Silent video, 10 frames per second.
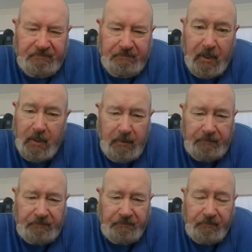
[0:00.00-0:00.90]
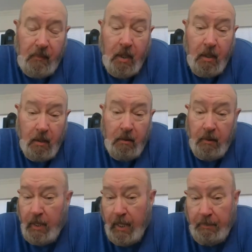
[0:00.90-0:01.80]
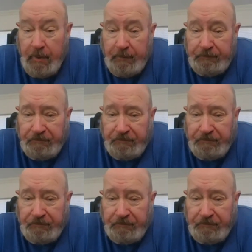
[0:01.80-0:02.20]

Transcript: But it happened.